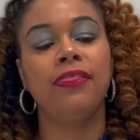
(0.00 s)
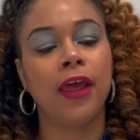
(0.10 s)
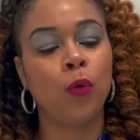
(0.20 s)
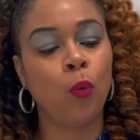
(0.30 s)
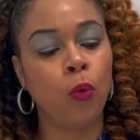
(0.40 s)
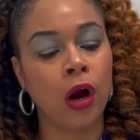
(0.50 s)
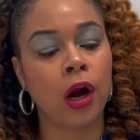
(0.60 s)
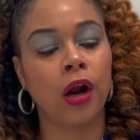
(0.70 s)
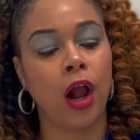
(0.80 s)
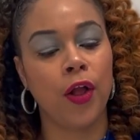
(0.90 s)
and then
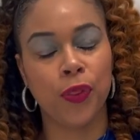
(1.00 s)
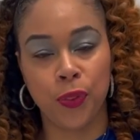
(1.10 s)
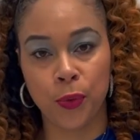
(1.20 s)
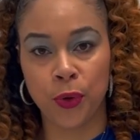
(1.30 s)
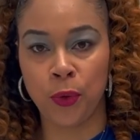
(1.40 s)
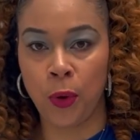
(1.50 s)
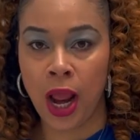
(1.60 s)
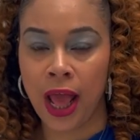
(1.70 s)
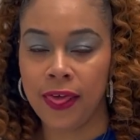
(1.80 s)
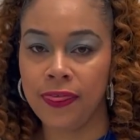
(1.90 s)
work through
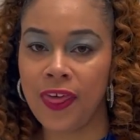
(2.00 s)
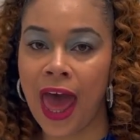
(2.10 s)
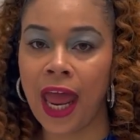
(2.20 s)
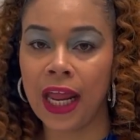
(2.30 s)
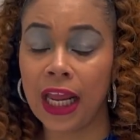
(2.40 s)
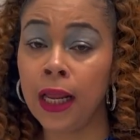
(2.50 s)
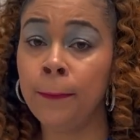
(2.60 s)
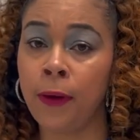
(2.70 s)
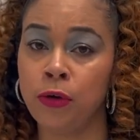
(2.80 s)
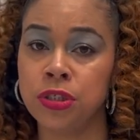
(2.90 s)
that
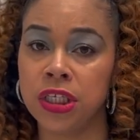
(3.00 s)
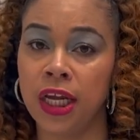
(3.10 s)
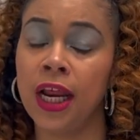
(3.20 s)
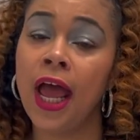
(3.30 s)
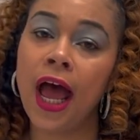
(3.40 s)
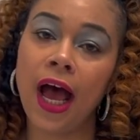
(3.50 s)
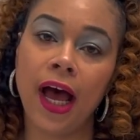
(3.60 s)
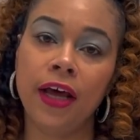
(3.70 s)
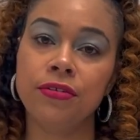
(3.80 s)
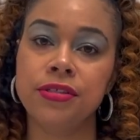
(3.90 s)
emotion. And
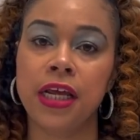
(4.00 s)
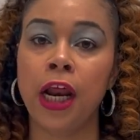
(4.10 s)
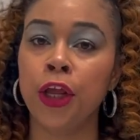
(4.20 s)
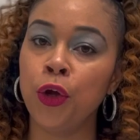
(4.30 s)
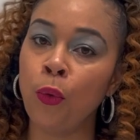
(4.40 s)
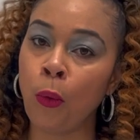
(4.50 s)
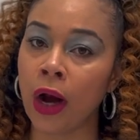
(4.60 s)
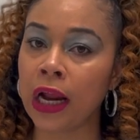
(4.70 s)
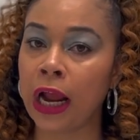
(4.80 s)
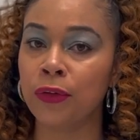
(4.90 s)
understand that you
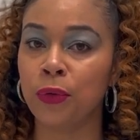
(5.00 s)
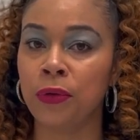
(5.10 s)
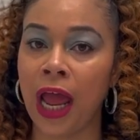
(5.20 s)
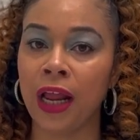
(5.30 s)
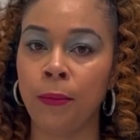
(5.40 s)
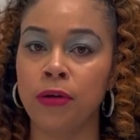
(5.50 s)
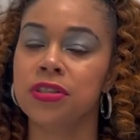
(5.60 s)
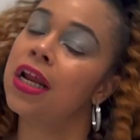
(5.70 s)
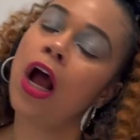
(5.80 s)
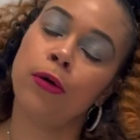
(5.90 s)
working through that
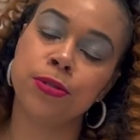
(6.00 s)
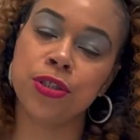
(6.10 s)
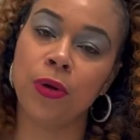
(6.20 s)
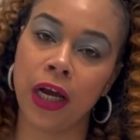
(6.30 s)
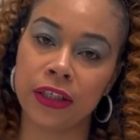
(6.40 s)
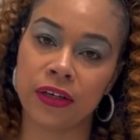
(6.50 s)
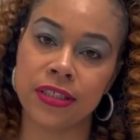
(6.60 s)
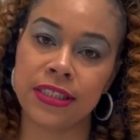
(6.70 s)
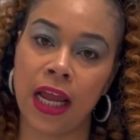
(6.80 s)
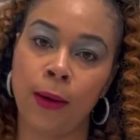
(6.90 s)
emotion helps you
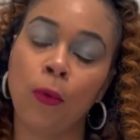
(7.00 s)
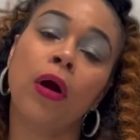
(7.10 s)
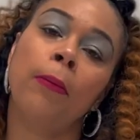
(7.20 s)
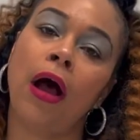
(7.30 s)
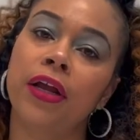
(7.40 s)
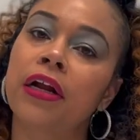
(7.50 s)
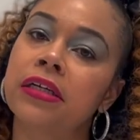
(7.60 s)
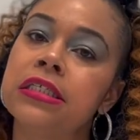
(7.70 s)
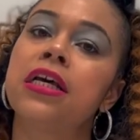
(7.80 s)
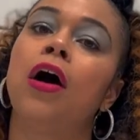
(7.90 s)
understand more about
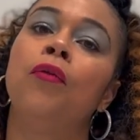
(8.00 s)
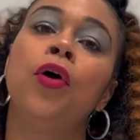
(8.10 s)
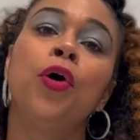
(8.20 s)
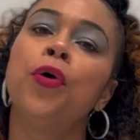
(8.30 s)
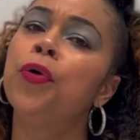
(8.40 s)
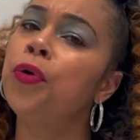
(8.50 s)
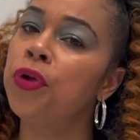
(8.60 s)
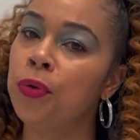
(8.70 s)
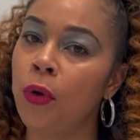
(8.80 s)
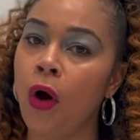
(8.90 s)
yourself, who
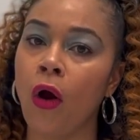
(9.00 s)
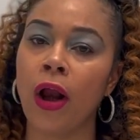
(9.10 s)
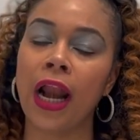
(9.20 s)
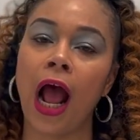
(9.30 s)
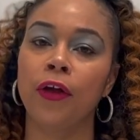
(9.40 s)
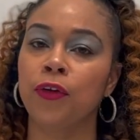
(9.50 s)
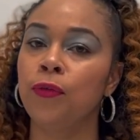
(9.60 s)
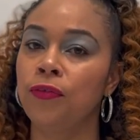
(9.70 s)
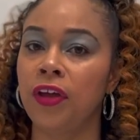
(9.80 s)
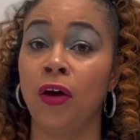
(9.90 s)
you are and how you
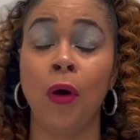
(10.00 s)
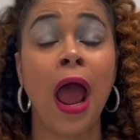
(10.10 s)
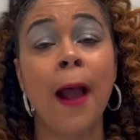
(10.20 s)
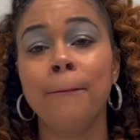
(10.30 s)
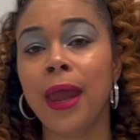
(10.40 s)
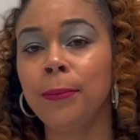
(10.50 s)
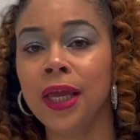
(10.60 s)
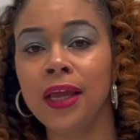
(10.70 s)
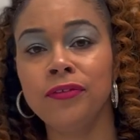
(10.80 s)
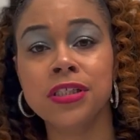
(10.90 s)
feel. Maybe
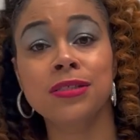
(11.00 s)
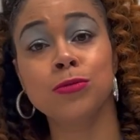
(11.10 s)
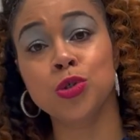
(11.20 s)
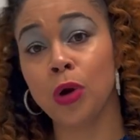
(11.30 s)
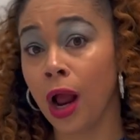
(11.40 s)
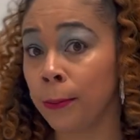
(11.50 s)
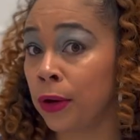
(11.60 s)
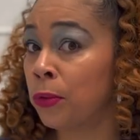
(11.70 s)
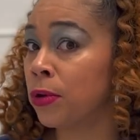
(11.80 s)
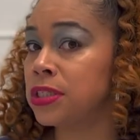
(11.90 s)
even some
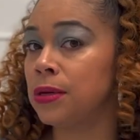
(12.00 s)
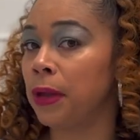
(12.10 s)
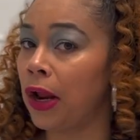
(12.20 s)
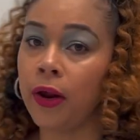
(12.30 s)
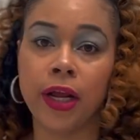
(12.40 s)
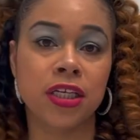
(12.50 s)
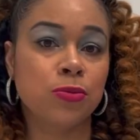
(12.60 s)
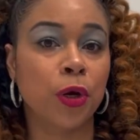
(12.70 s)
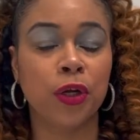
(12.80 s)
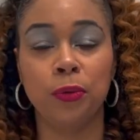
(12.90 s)
trauma or some areas
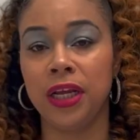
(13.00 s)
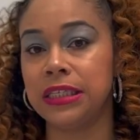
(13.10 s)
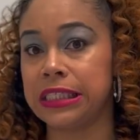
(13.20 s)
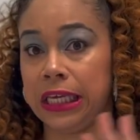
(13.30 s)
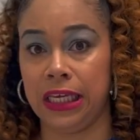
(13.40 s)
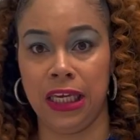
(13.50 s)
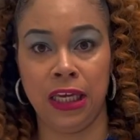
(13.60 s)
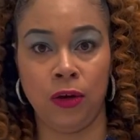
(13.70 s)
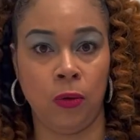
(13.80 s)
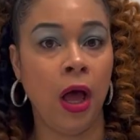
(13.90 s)
where you need to
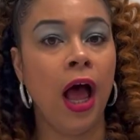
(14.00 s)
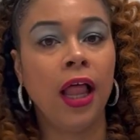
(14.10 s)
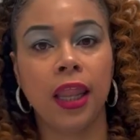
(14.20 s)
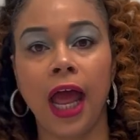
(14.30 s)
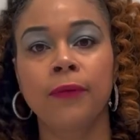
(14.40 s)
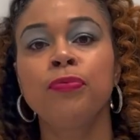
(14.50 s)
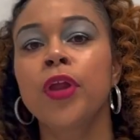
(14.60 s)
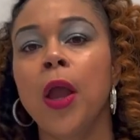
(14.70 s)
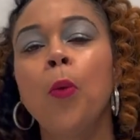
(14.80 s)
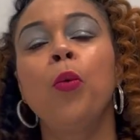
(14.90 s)
heal. Like
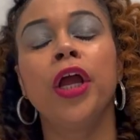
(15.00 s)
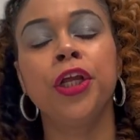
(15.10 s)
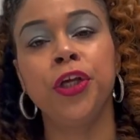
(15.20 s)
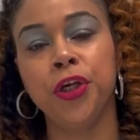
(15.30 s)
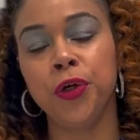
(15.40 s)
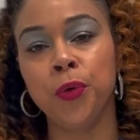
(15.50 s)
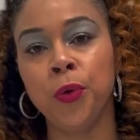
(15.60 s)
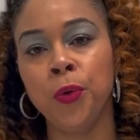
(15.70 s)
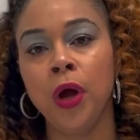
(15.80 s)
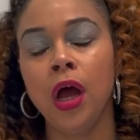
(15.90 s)
when
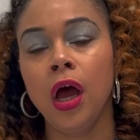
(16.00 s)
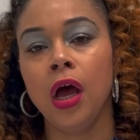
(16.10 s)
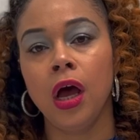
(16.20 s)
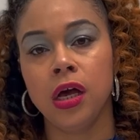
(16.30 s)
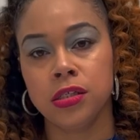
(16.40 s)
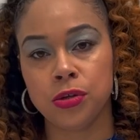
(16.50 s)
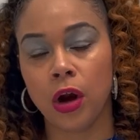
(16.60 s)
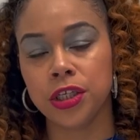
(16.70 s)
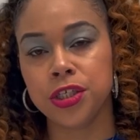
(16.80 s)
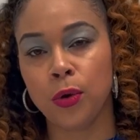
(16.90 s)
you
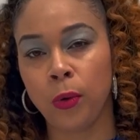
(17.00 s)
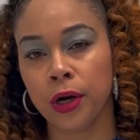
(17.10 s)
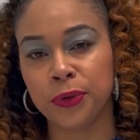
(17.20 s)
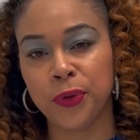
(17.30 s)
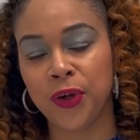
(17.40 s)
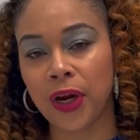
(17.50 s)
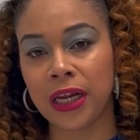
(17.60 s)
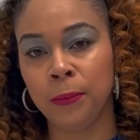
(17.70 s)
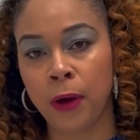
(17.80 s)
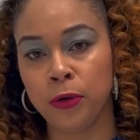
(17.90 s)
start to work through your
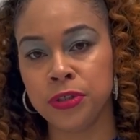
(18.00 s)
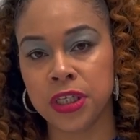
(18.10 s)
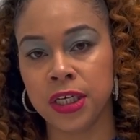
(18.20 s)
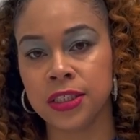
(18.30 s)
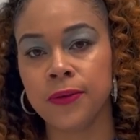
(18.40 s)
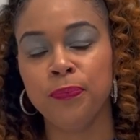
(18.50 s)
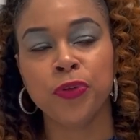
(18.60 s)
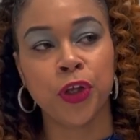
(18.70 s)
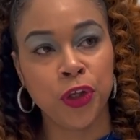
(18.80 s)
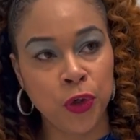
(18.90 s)
emotions,
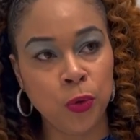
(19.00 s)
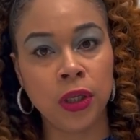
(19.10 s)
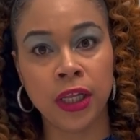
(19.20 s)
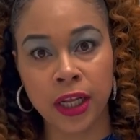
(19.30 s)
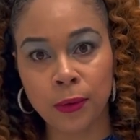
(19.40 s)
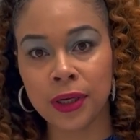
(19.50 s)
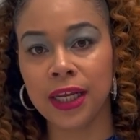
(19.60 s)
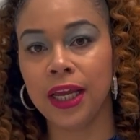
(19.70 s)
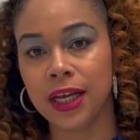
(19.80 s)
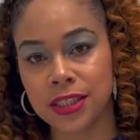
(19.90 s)
you
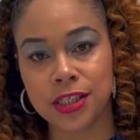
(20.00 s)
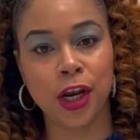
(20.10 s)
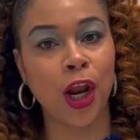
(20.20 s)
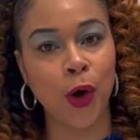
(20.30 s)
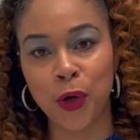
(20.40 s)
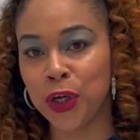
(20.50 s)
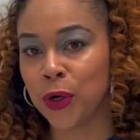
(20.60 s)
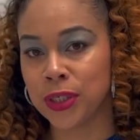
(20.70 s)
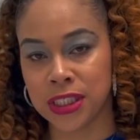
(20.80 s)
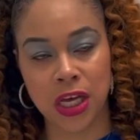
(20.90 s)
literally get to know
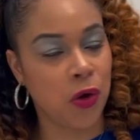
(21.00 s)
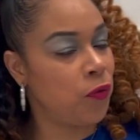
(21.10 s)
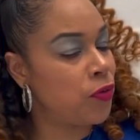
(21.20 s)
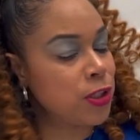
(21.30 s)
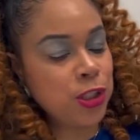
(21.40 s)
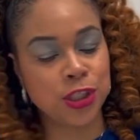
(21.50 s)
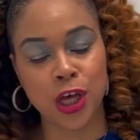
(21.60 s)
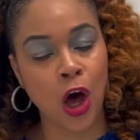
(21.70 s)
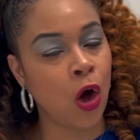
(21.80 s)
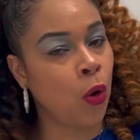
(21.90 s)
yourself
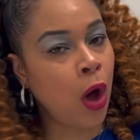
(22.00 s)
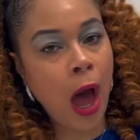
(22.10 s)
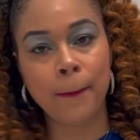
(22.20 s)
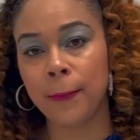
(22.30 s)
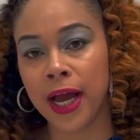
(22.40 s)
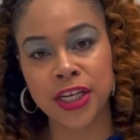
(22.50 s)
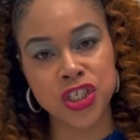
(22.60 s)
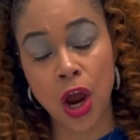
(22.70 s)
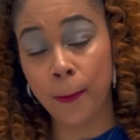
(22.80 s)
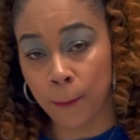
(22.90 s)
so
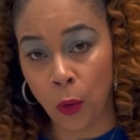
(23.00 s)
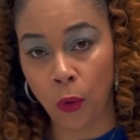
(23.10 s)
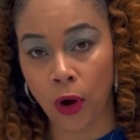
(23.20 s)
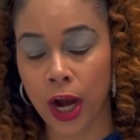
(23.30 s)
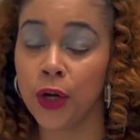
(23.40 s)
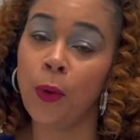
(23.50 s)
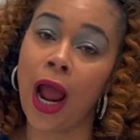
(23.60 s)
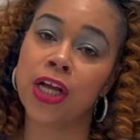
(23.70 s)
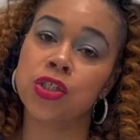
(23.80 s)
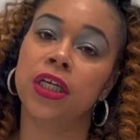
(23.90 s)
much more. You
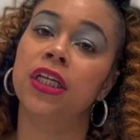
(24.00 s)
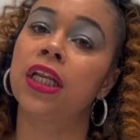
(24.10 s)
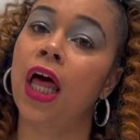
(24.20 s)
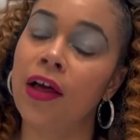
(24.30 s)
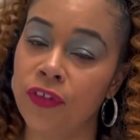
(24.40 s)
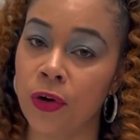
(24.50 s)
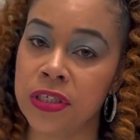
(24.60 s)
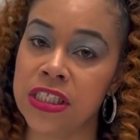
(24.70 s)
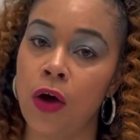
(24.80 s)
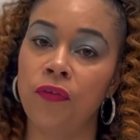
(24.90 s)
actually love
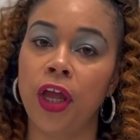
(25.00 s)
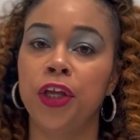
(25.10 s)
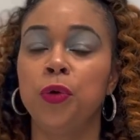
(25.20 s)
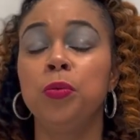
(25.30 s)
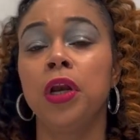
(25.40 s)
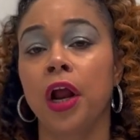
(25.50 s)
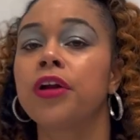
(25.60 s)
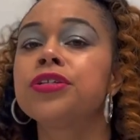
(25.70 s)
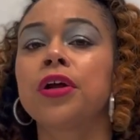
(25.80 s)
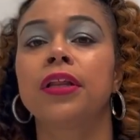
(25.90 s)
yourself and you
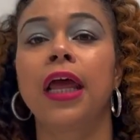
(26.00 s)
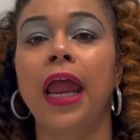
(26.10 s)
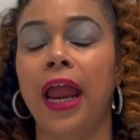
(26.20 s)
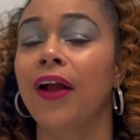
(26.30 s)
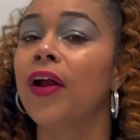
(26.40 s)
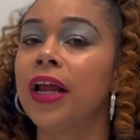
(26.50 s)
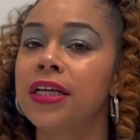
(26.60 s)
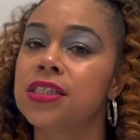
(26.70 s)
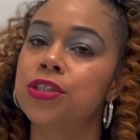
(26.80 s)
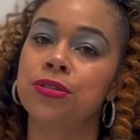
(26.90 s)
nurture the
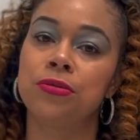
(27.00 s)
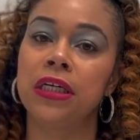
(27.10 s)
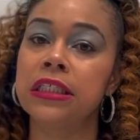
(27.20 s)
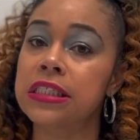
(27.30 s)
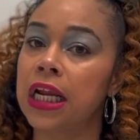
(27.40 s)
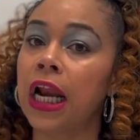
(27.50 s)
areas that you need to